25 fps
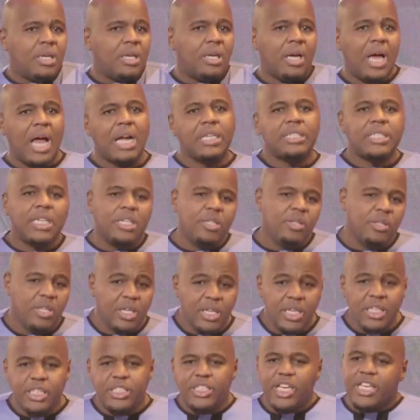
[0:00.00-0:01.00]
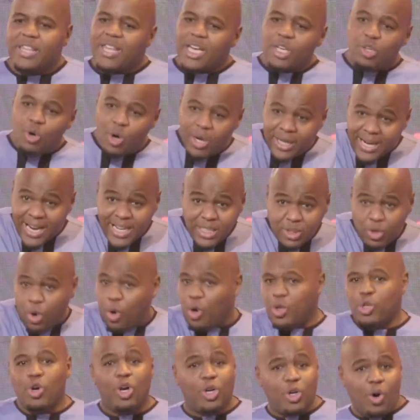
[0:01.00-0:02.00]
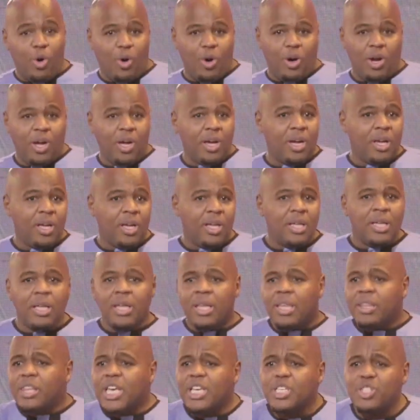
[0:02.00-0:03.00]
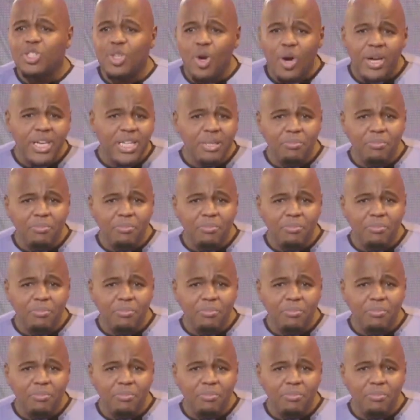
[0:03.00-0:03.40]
I'll tell you that it's either you are right or you are wrong. There is no in